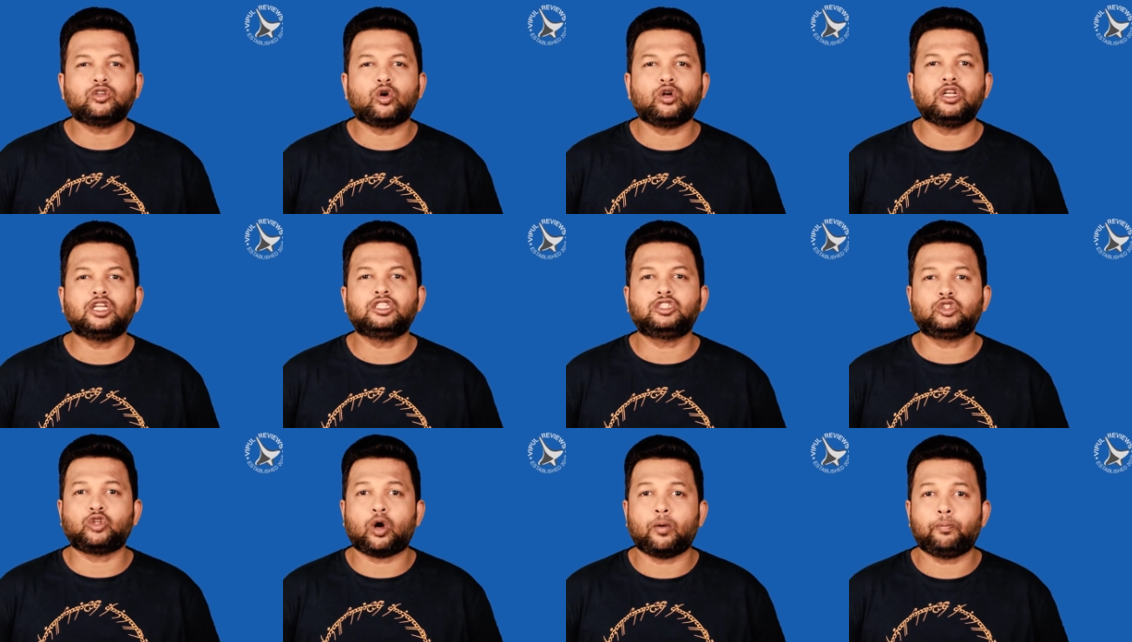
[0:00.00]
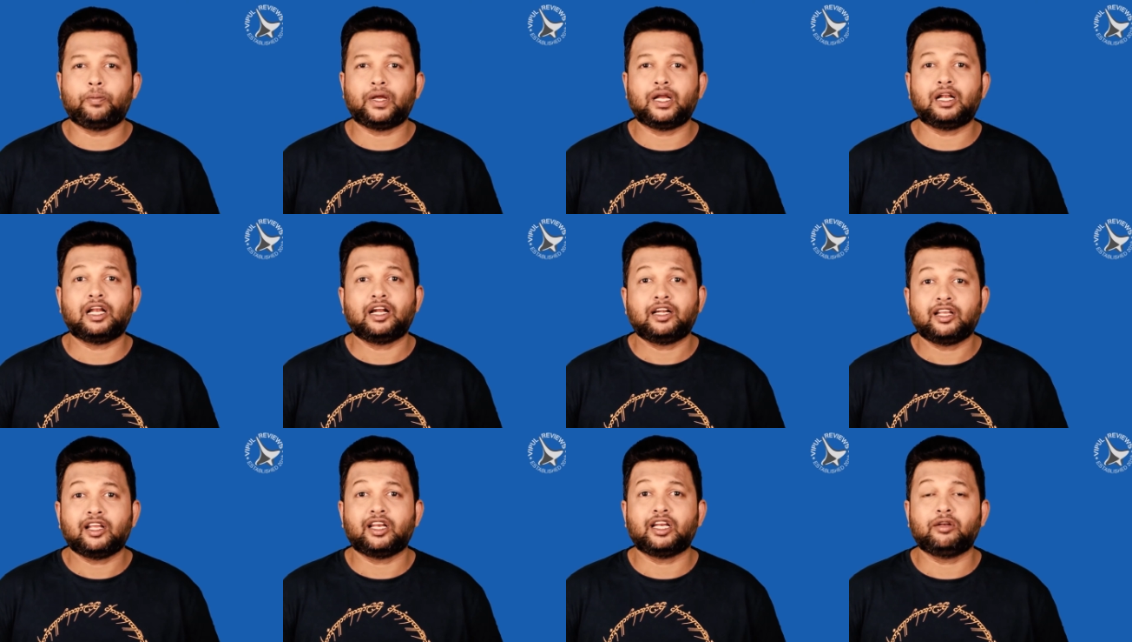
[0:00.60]
on this topic
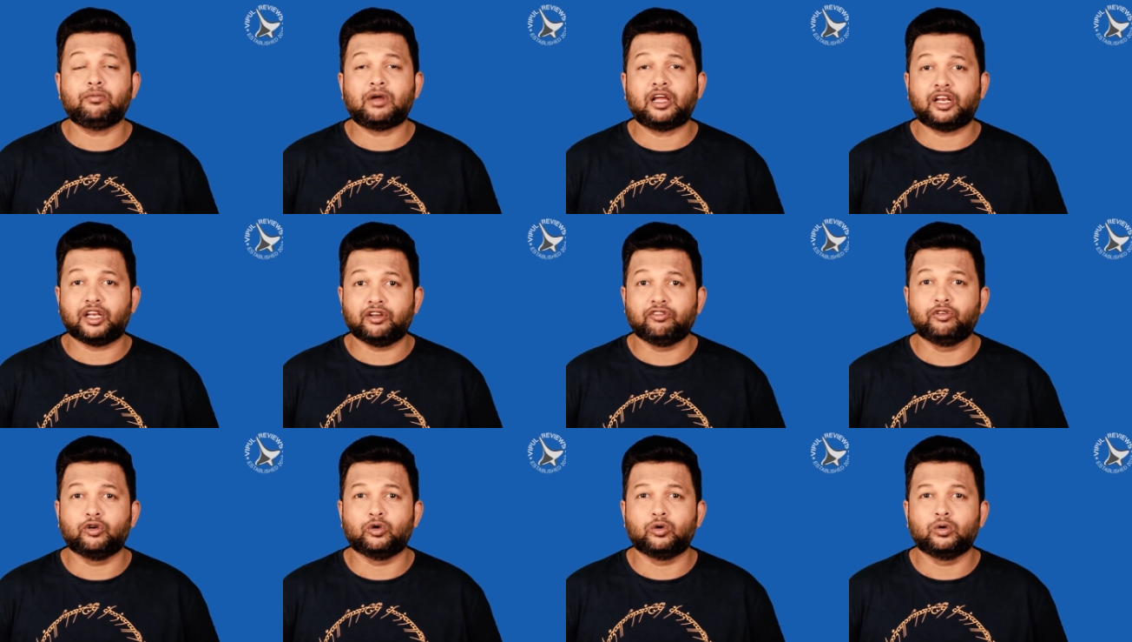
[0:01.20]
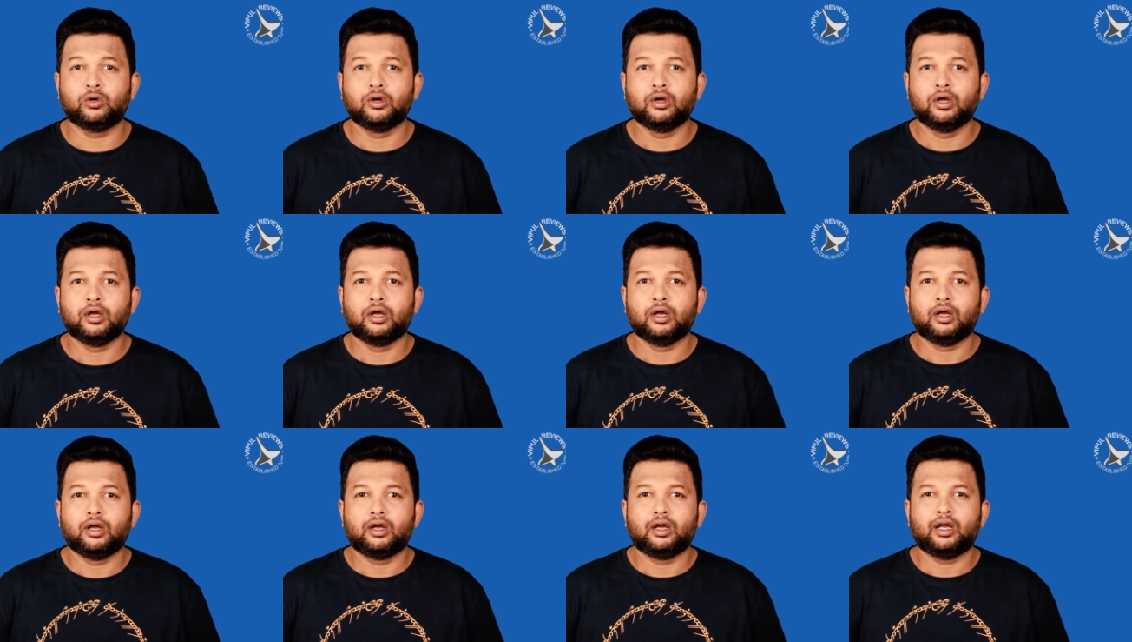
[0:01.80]
later in my review.
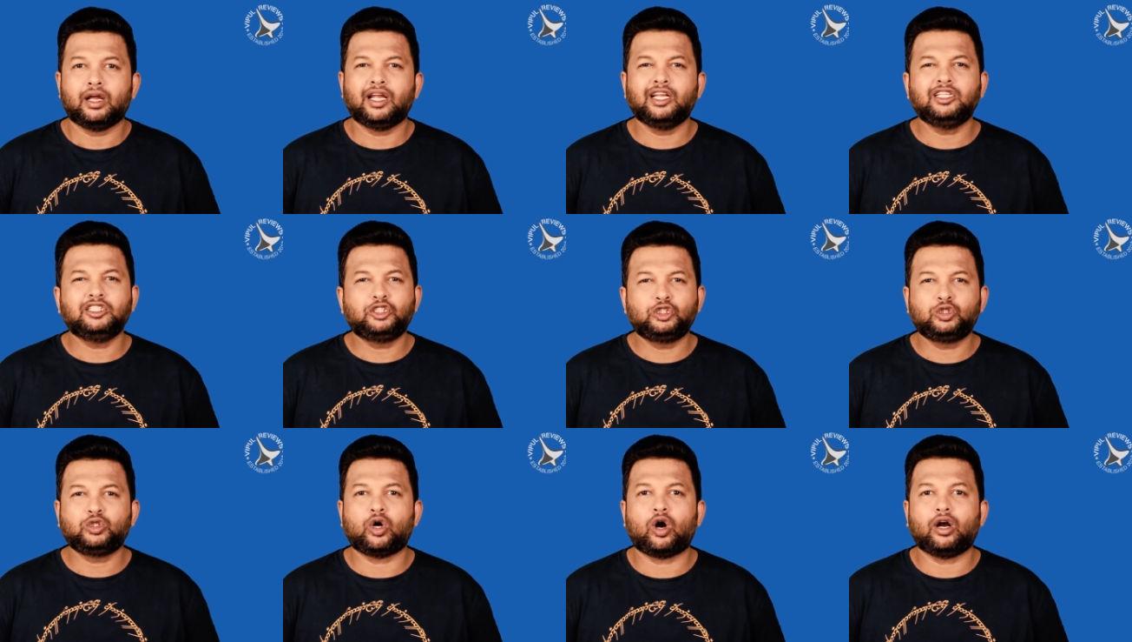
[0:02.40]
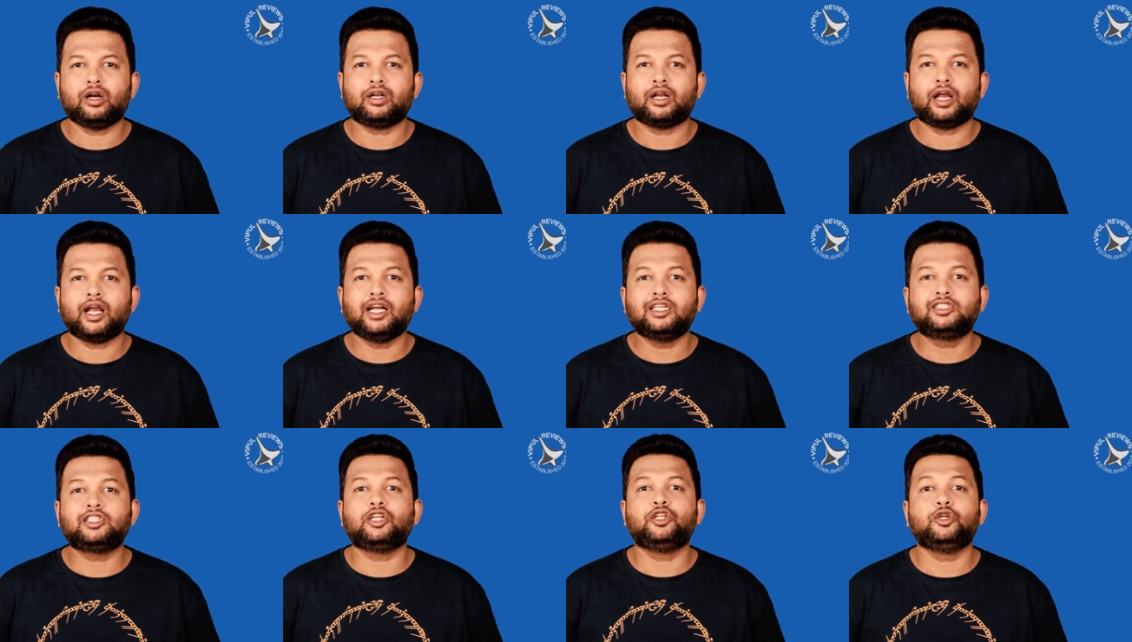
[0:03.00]
In short,
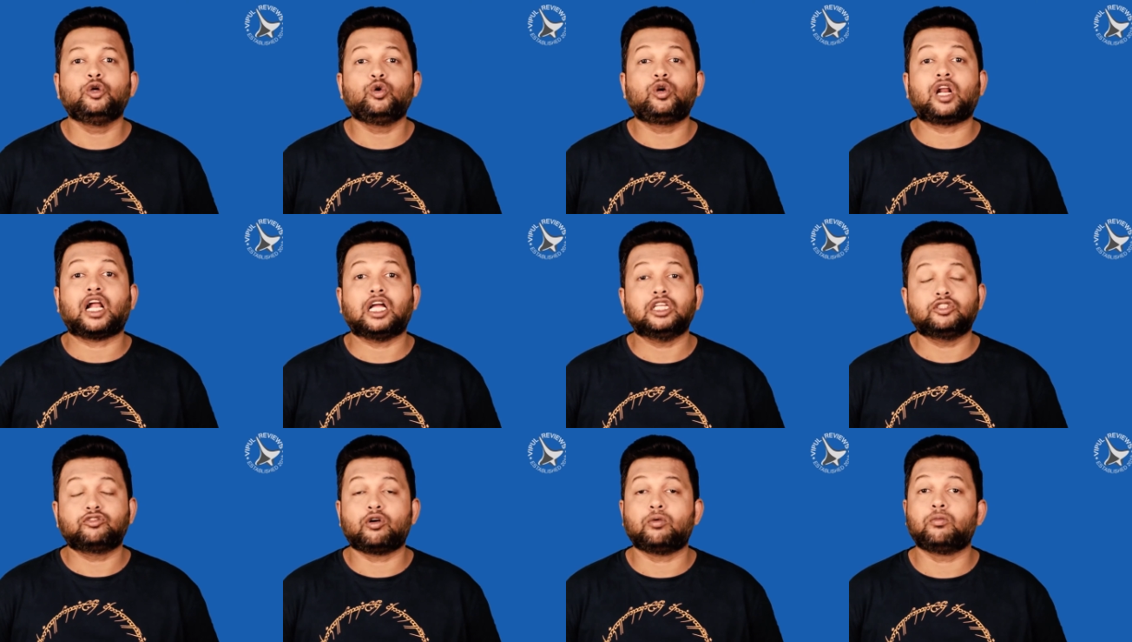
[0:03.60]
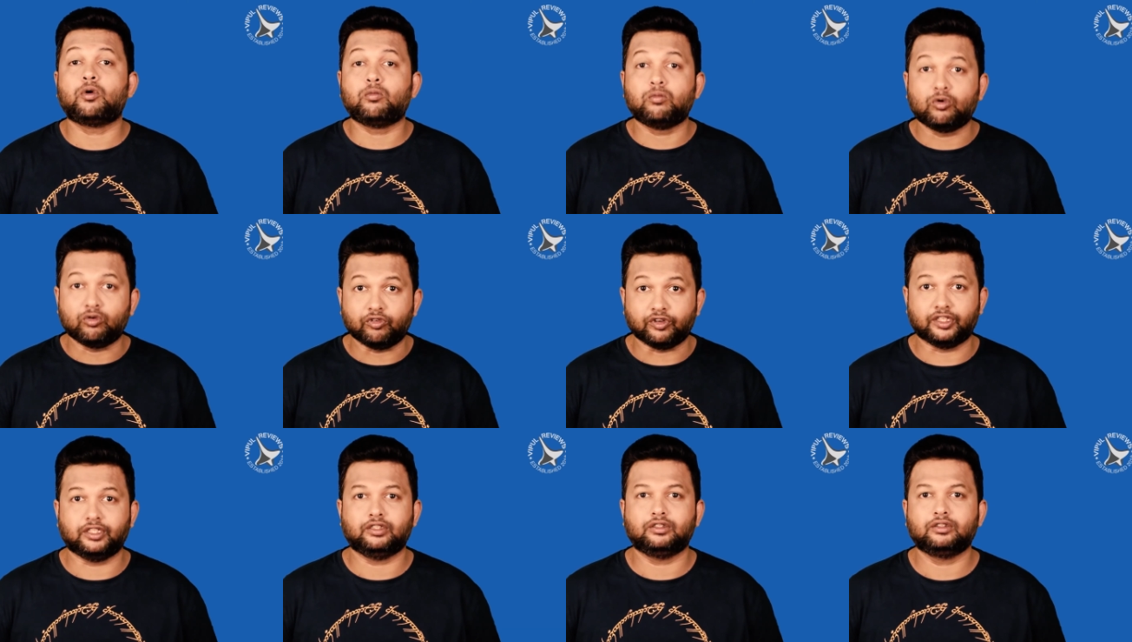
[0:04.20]
it's a new Transformer
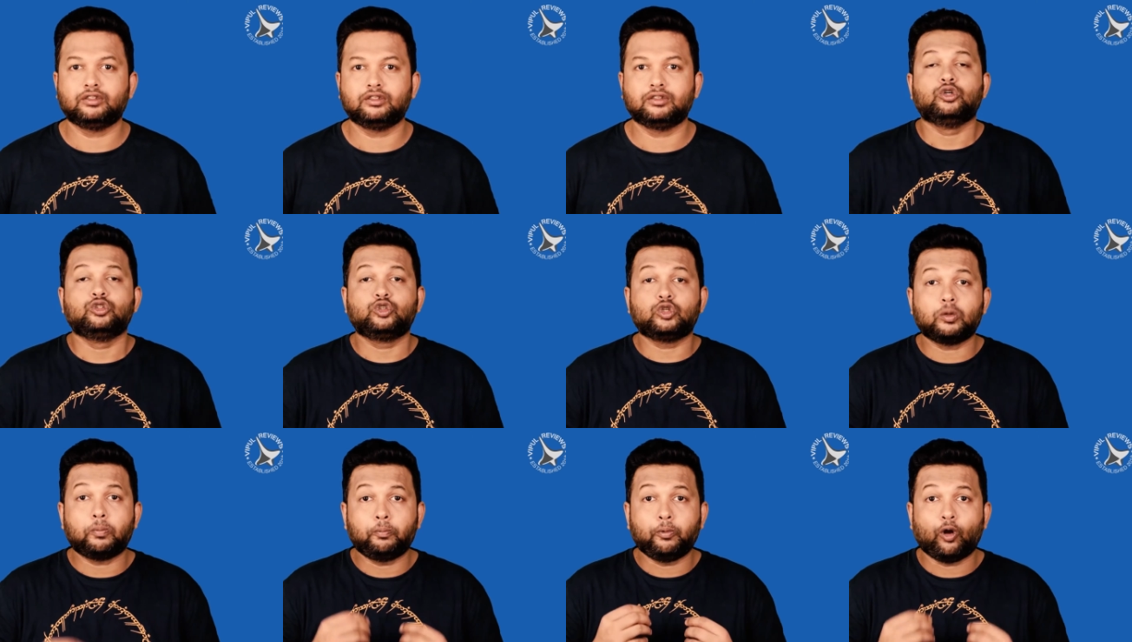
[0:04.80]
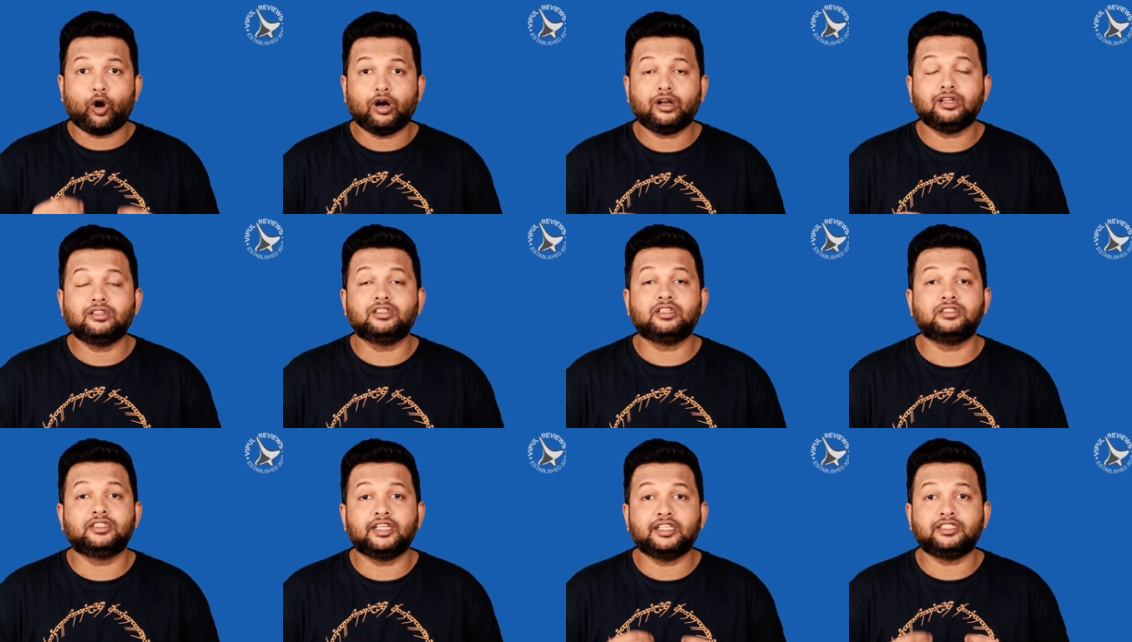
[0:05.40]
movie. So the plot and
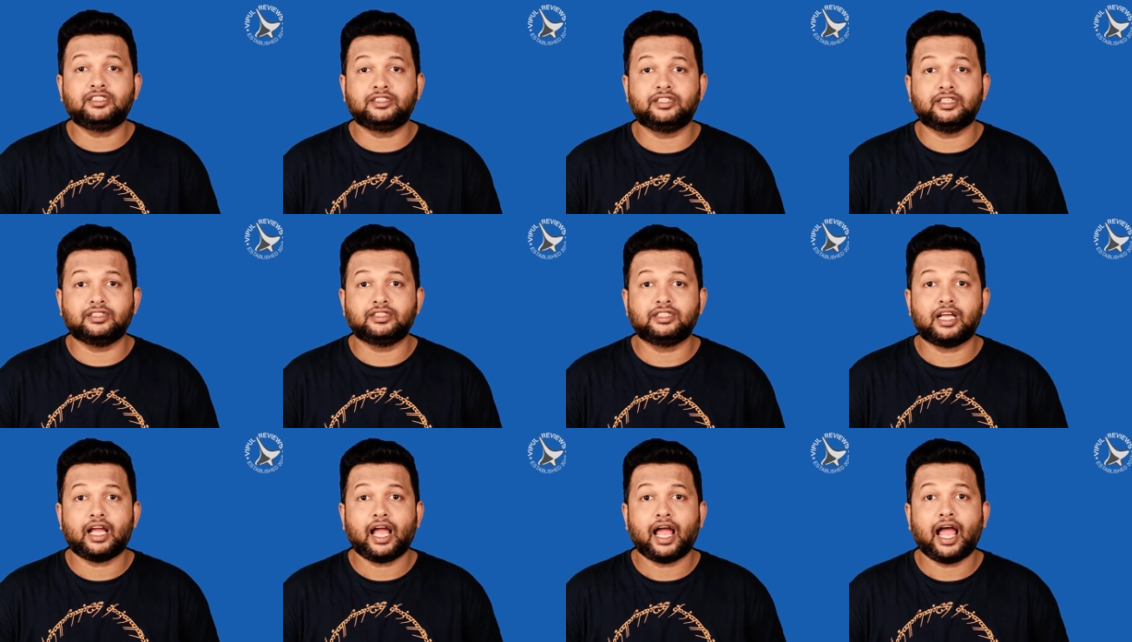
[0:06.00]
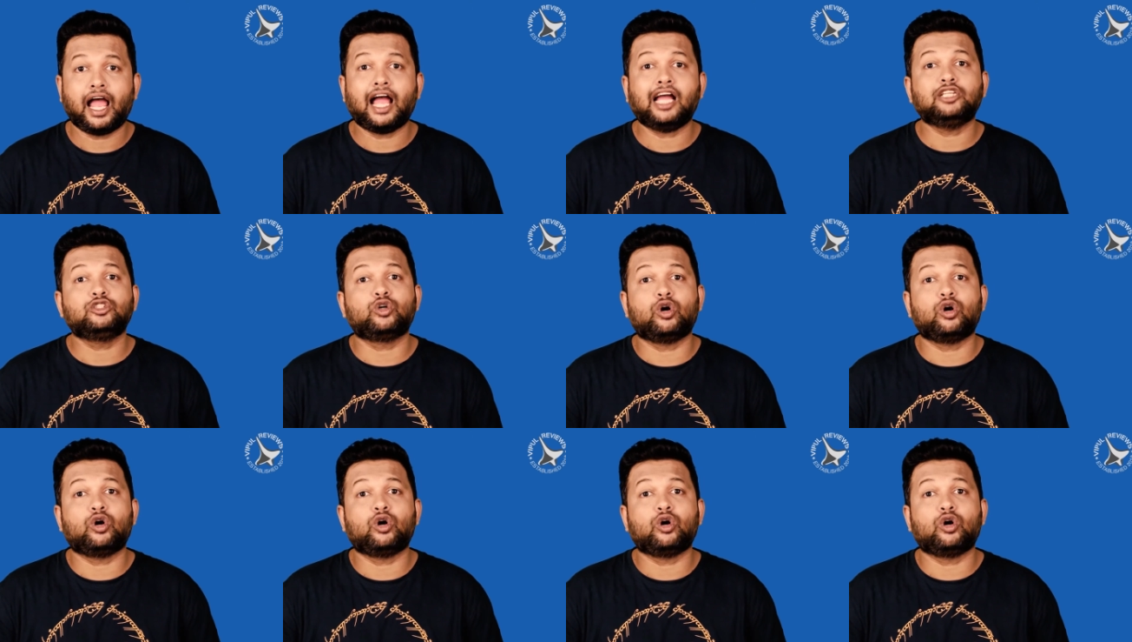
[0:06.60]
the gist is, as